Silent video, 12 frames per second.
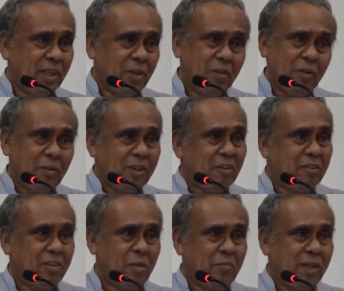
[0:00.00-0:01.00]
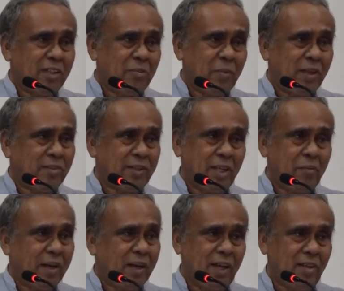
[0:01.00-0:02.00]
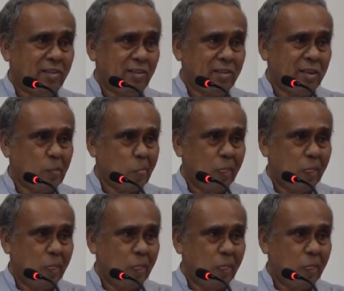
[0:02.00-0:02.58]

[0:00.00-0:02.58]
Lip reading: Even without objects, space-time can exist.